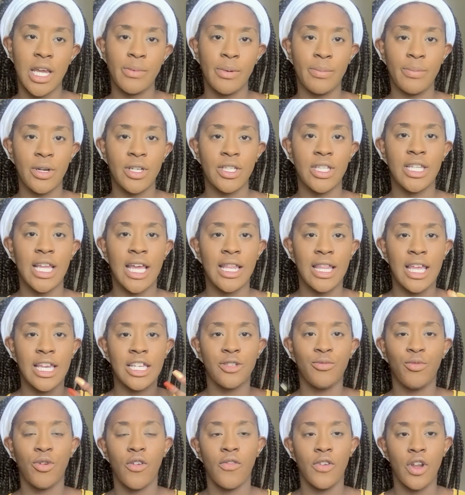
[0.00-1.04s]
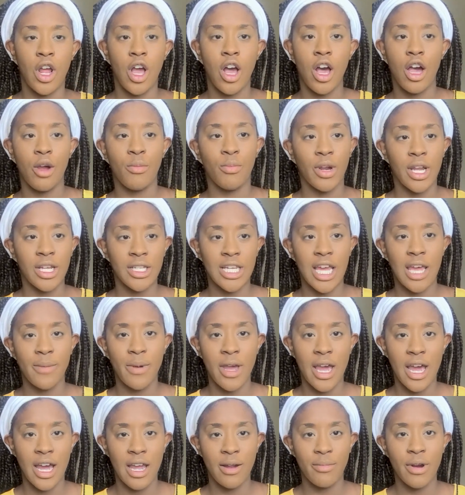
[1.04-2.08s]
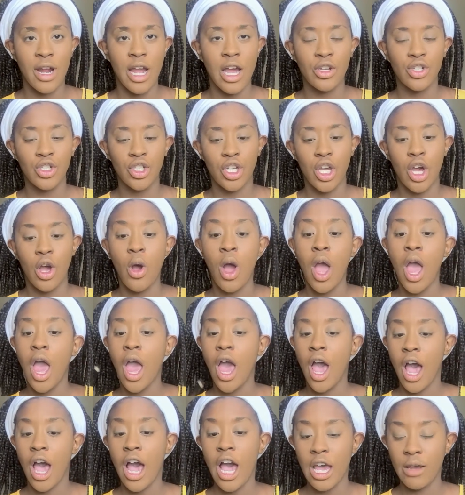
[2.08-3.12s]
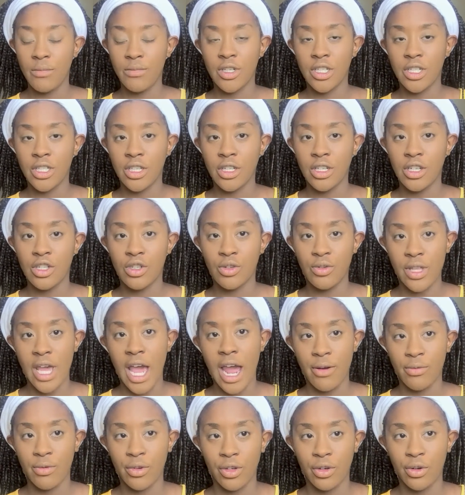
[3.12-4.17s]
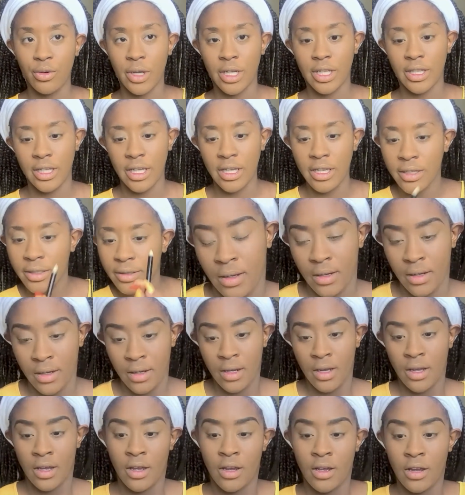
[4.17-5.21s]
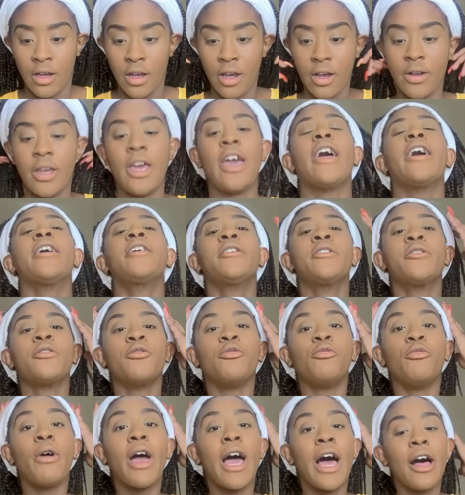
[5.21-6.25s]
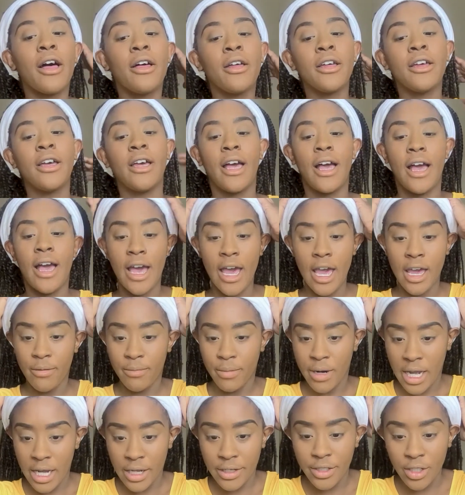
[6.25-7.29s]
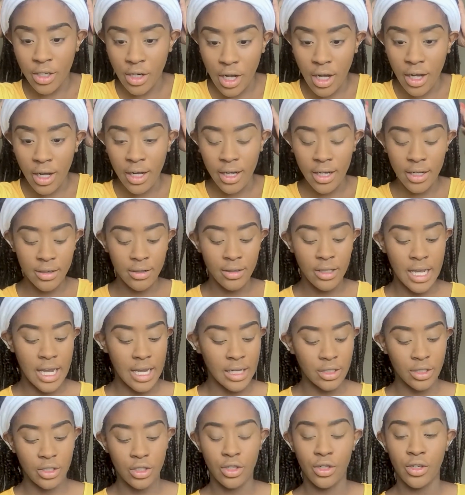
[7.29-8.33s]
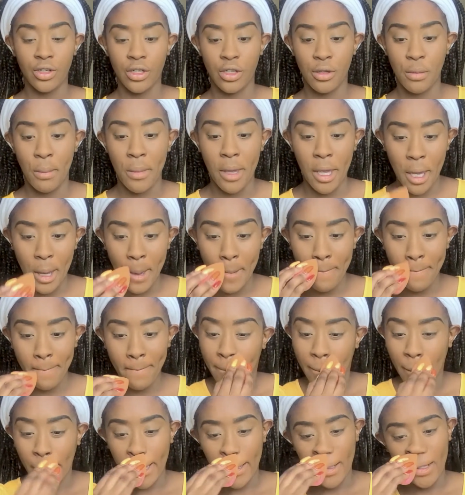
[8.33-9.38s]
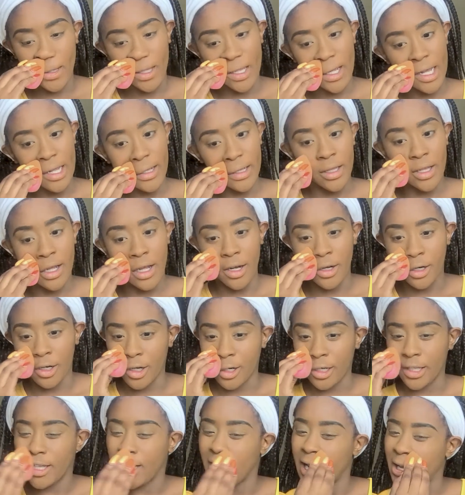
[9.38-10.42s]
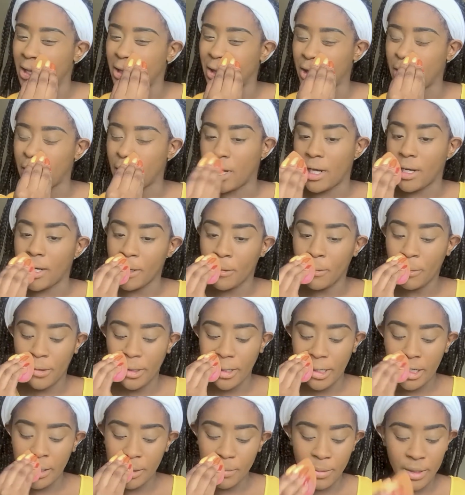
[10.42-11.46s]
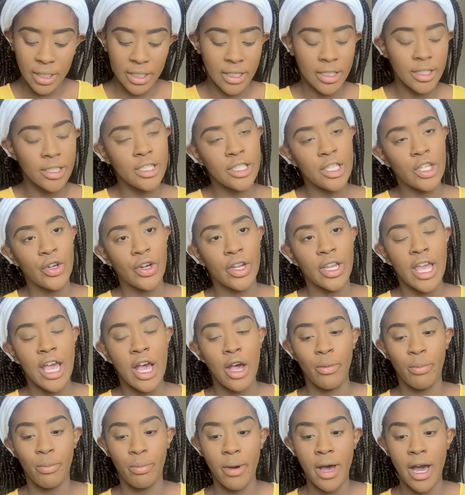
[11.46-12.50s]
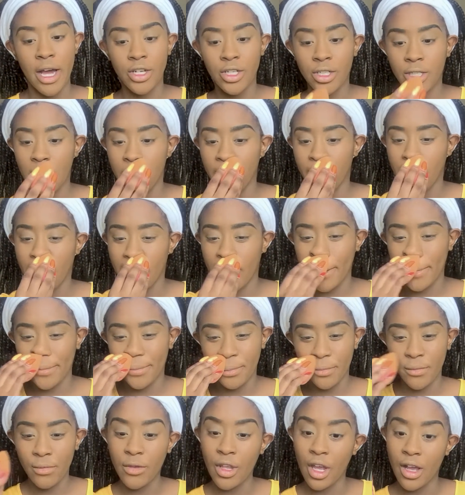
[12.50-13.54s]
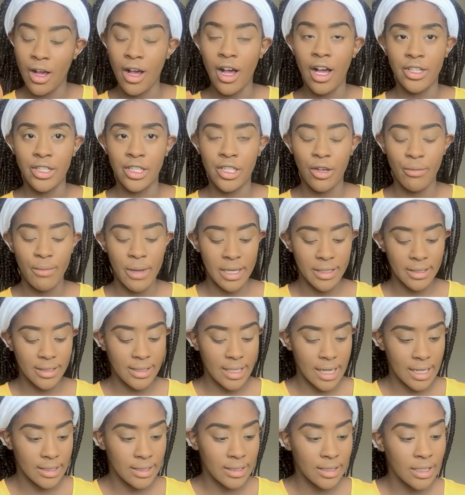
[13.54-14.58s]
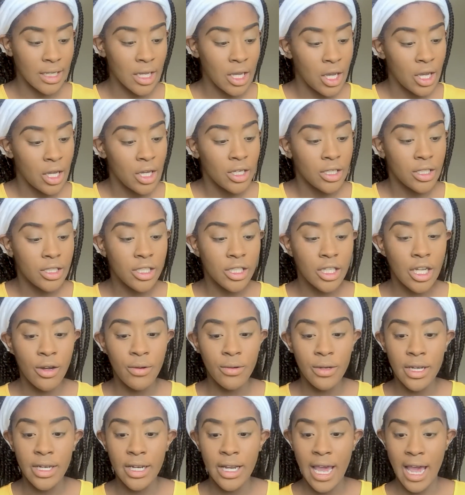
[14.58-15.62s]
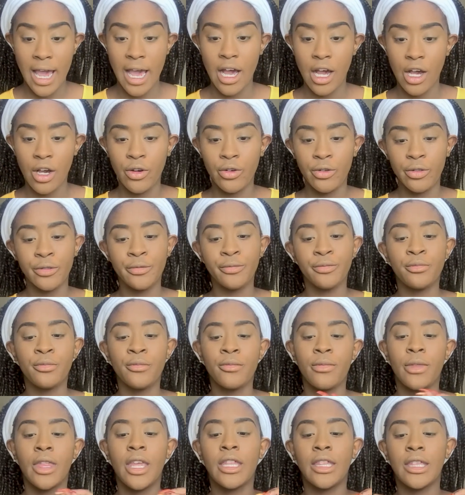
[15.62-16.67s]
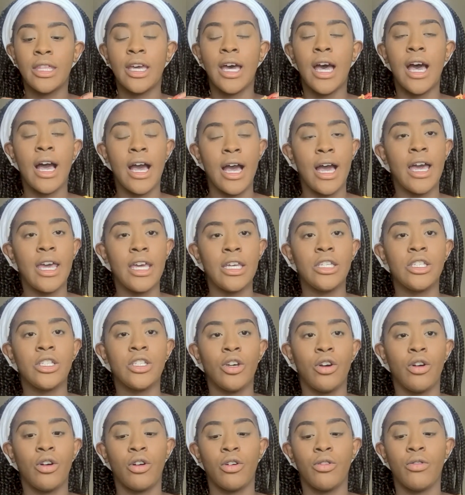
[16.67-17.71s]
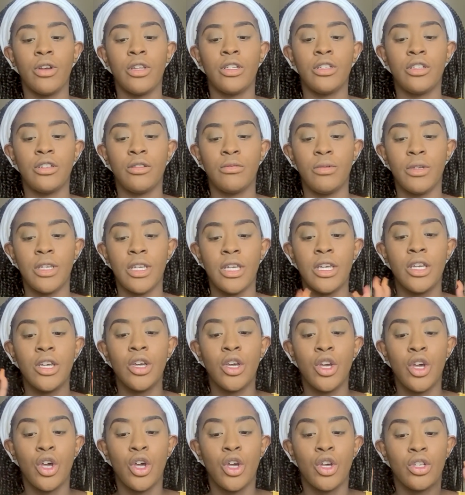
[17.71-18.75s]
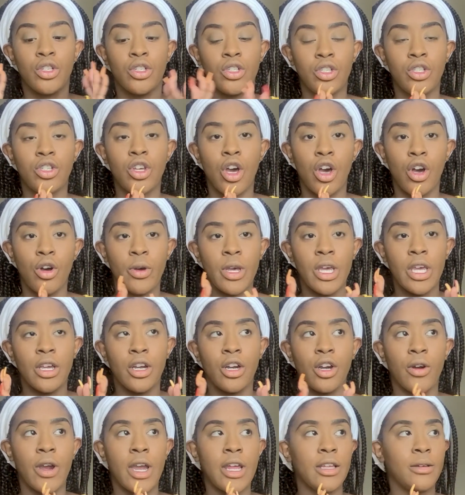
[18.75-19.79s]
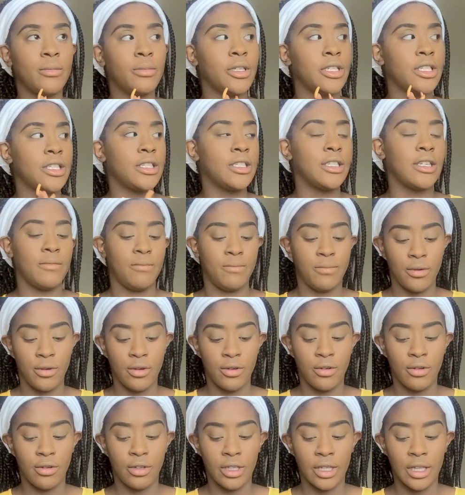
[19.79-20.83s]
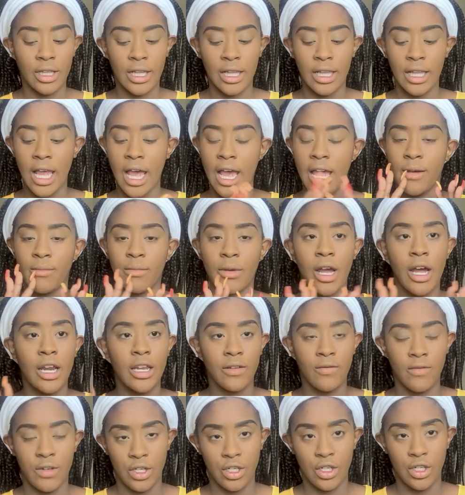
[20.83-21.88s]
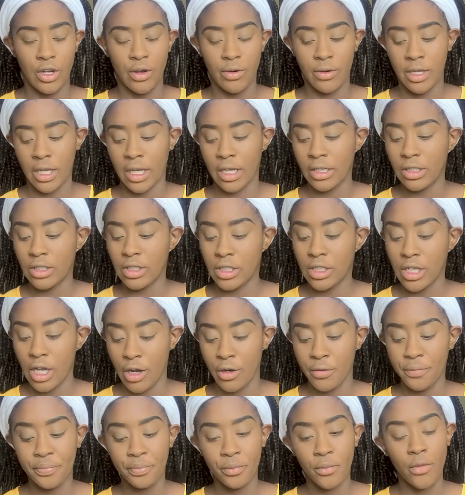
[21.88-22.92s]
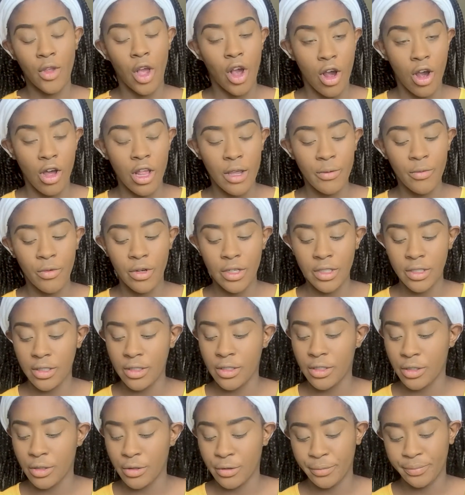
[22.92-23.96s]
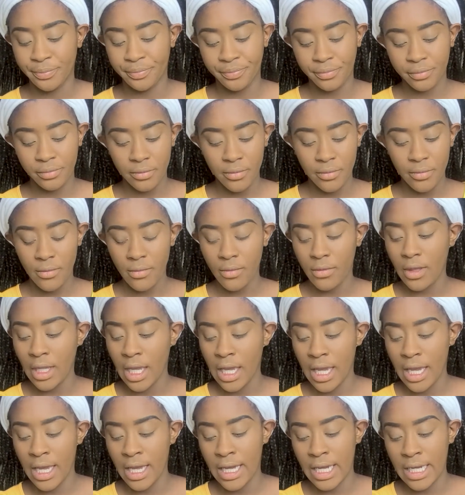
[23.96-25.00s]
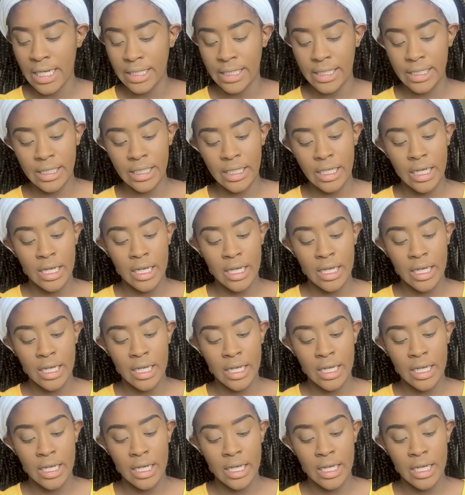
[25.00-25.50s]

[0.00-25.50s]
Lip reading: of person that likes more of an ombre type of eyebrow, so I'm just gonna do that real quickly. Okay, well, eyebrows are on. That took me a lot longer than I thought it would, but considering how botched they were, also makes sense. So now the eyes are going to be so incredibly simple, I'm not even joking. So all I'm going to do is